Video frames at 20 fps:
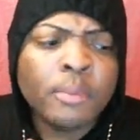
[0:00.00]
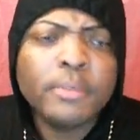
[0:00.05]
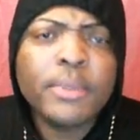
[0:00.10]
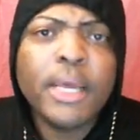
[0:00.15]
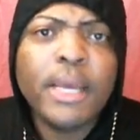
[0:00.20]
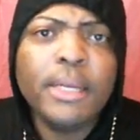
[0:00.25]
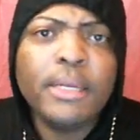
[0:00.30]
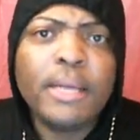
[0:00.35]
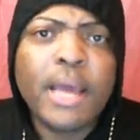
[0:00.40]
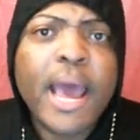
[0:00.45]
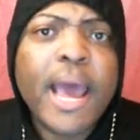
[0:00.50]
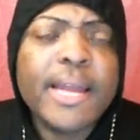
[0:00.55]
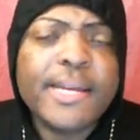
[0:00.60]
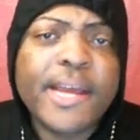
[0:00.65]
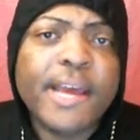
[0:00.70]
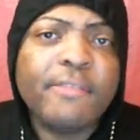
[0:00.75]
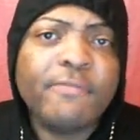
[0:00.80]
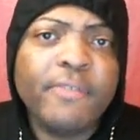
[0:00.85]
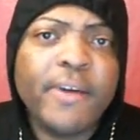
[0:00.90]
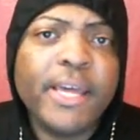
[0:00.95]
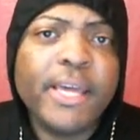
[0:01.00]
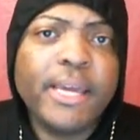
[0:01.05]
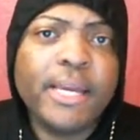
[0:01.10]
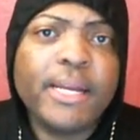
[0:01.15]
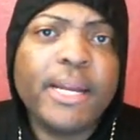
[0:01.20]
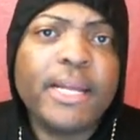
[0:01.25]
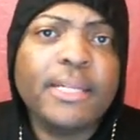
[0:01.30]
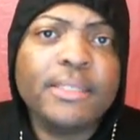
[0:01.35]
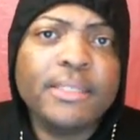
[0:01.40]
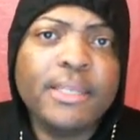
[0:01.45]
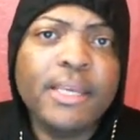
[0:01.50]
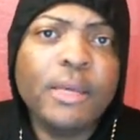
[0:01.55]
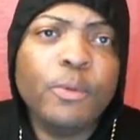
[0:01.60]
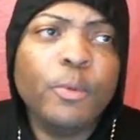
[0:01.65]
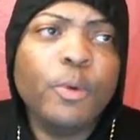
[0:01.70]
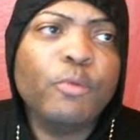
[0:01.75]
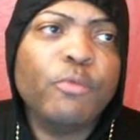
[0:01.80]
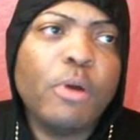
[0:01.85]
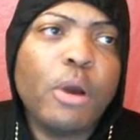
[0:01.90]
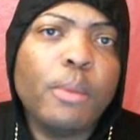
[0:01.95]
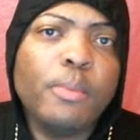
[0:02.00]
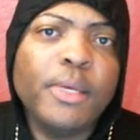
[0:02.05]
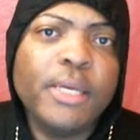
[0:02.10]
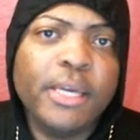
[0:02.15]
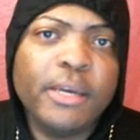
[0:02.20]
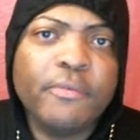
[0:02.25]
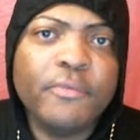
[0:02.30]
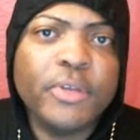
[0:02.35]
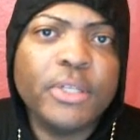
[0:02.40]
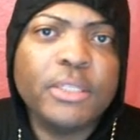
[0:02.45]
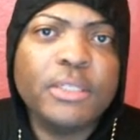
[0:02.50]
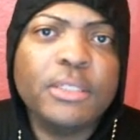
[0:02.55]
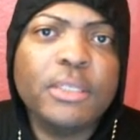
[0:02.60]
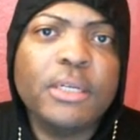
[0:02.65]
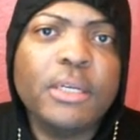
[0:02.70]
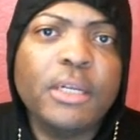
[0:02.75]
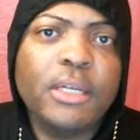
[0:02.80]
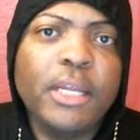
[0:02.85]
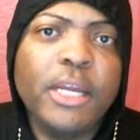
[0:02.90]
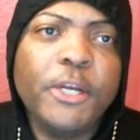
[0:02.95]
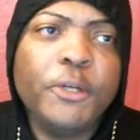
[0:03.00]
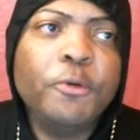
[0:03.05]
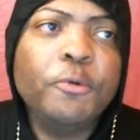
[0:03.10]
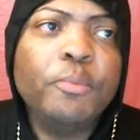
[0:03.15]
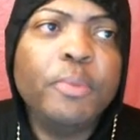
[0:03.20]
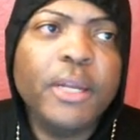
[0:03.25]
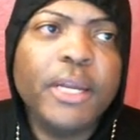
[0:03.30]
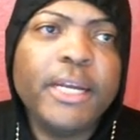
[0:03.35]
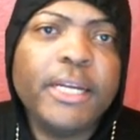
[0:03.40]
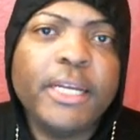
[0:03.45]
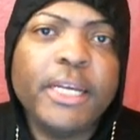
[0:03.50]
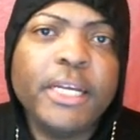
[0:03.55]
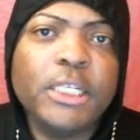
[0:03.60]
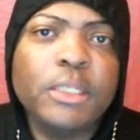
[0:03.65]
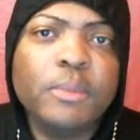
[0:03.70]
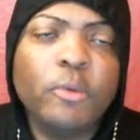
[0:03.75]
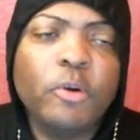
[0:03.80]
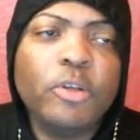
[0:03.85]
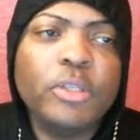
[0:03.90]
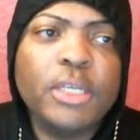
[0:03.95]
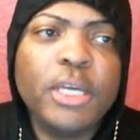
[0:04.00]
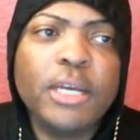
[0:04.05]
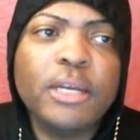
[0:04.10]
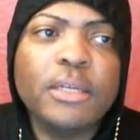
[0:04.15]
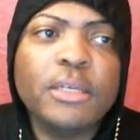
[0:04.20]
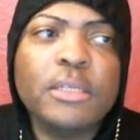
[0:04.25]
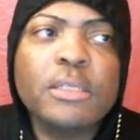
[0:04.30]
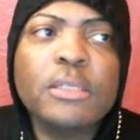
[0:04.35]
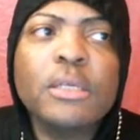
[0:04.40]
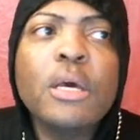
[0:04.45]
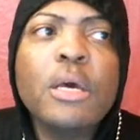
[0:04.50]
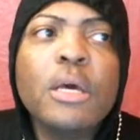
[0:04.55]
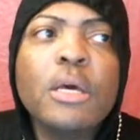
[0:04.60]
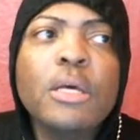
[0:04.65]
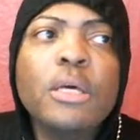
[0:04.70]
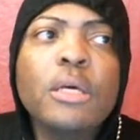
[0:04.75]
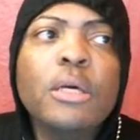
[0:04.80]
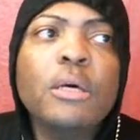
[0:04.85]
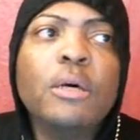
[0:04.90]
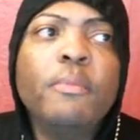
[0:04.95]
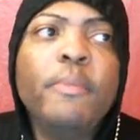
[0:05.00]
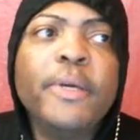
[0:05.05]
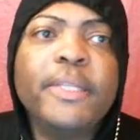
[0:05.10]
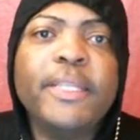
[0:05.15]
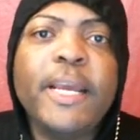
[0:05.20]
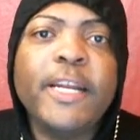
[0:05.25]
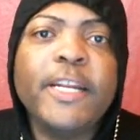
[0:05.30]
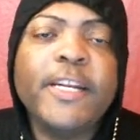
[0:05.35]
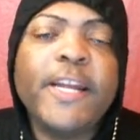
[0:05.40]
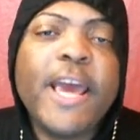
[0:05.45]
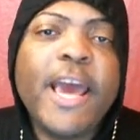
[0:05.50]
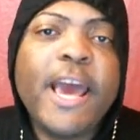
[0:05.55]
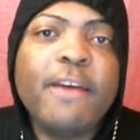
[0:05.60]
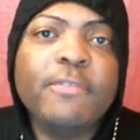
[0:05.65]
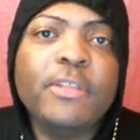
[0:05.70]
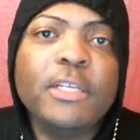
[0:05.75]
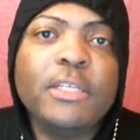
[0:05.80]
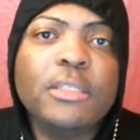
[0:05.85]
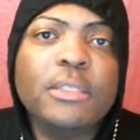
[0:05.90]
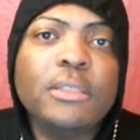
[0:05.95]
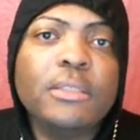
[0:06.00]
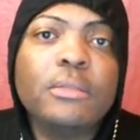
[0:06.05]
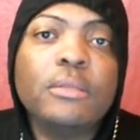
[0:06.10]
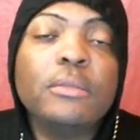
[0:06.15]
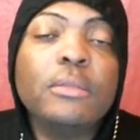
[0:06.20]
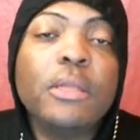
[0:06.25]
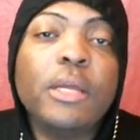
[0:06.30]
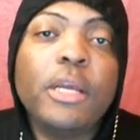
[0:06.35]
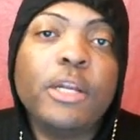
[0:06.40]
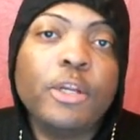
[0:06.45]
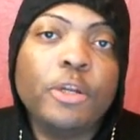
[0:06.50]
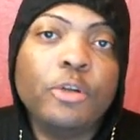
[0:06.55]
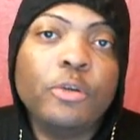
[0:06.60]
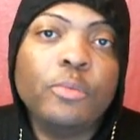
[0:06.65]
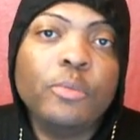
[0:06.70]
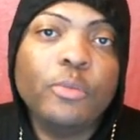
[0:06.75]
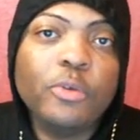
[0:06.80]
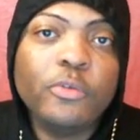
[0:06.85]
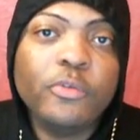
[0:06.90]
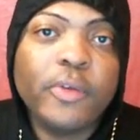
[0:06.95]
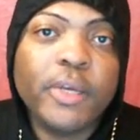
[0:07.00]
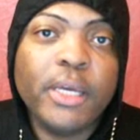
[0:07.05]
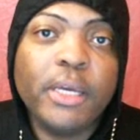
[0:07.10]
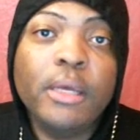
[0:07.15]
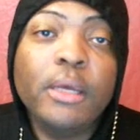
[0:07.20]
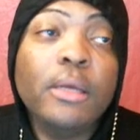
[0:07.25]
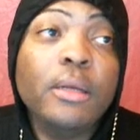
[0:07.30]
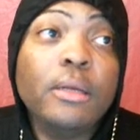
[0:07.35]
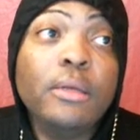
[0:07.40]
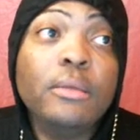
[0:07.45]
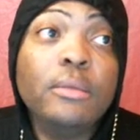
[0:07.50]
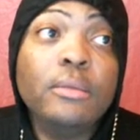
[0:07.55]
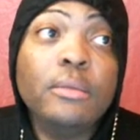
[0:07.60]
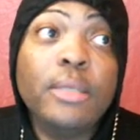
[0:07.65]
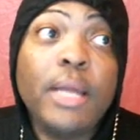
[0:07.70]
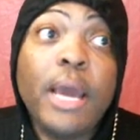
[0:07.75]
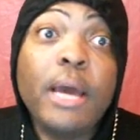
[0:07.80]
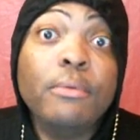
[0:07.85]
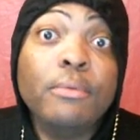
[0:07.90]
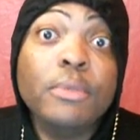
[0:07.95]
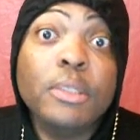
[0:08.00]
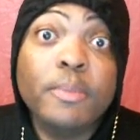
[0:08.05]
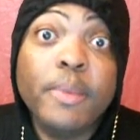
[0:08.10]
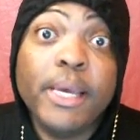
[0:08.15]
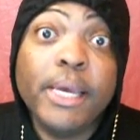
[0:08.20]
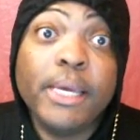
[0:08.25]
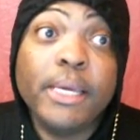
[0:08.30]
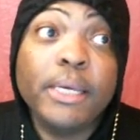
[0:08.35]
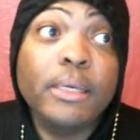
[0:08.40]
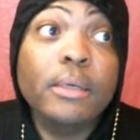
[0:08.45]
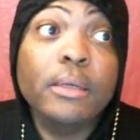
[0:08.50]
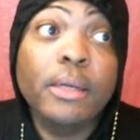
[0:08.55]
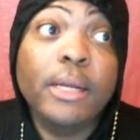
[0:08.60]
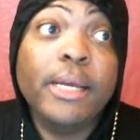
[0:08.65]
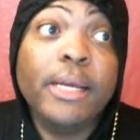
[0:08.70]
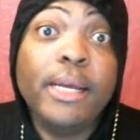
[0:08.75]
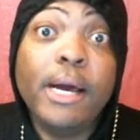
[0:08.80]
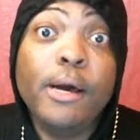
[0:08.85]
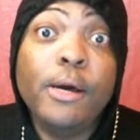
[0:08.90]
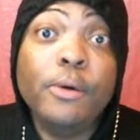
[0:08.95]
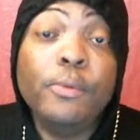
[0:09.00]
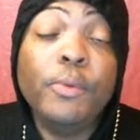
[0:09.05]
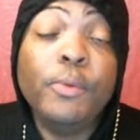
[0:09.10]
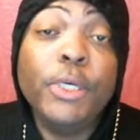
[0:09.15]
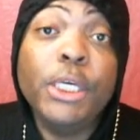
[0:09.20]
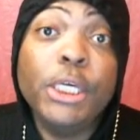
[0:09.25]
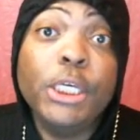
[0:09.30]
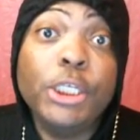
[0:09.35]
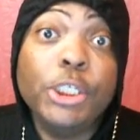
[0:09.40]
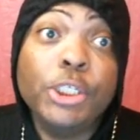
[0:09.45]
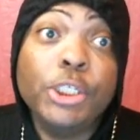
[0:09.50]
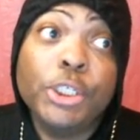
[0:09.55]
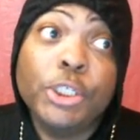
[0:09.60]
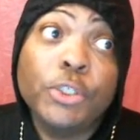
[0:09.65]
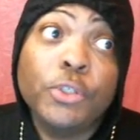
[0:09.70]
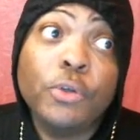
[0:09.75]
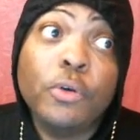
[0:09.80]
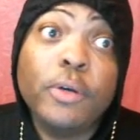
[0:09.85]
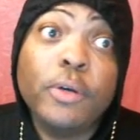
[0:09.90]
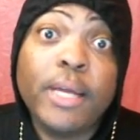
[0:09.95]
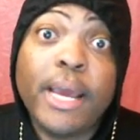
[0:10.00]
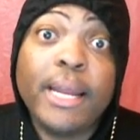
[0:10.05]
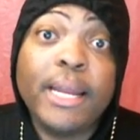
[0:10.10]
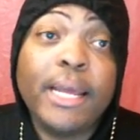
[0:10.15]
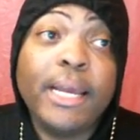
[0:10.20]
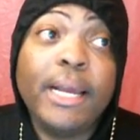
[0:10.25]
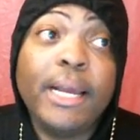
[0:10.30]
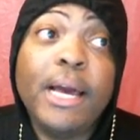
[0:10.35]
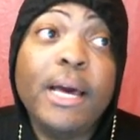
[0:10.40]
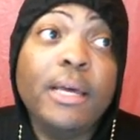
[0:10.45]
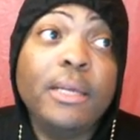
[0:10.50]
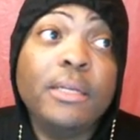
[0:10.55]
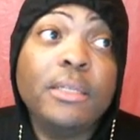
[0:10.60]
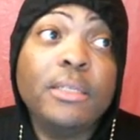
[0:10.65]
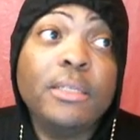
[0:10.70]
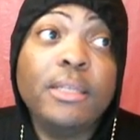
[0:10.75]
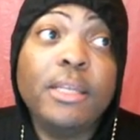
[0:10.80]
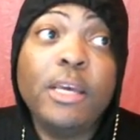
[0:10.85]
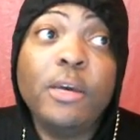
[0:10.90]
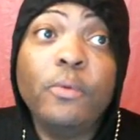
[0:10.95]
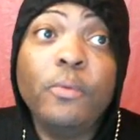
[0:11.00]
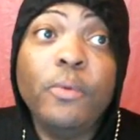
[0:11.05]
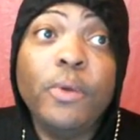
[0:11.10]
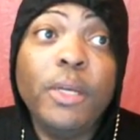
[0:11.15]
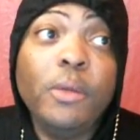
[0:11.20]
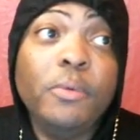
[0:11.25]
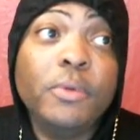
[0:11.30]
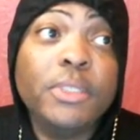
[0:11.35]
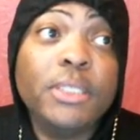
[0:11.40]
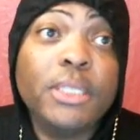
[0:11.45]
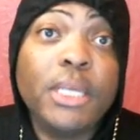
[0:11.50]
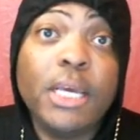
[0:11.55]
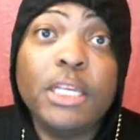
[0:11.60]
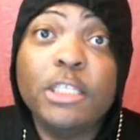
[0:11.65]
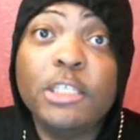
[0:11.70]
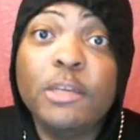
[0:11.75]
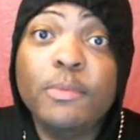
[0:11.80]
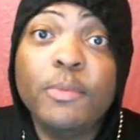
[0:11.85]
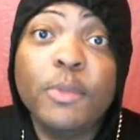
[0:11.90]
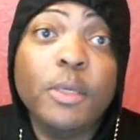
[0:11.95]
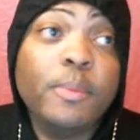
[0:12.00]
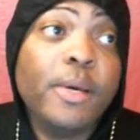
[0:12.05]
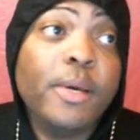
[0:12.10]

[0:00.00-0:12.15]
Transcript: they had that fight in that scene with Robin Givens and the lady who played Angie Martinez. But they didn't have this in the new movie. That was big. Like, we should have saw that. Like, I understand Wendy was saying something